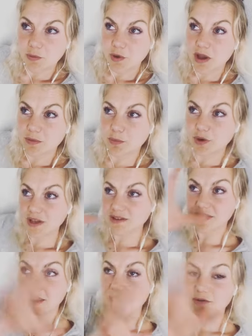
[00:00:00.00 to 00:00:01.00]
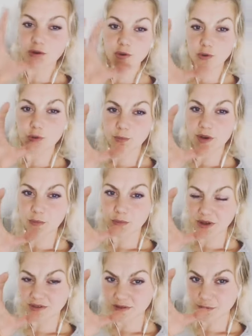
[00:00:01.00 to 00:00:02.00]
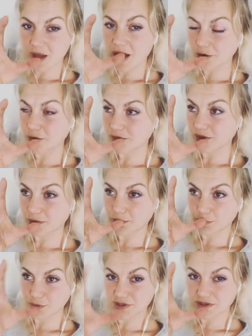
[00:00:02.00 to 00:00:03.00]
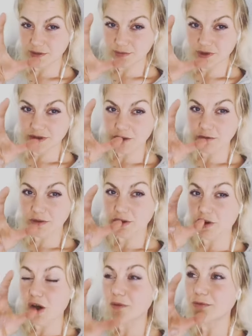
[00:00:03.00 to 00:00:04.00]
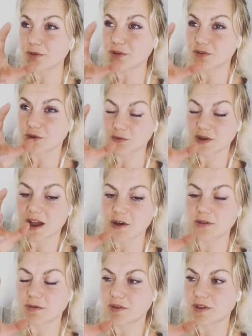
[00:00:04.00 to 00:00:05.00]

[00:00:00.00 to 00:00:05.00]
it brings every human, it brings them out of their perception, out of their comfort zone, out of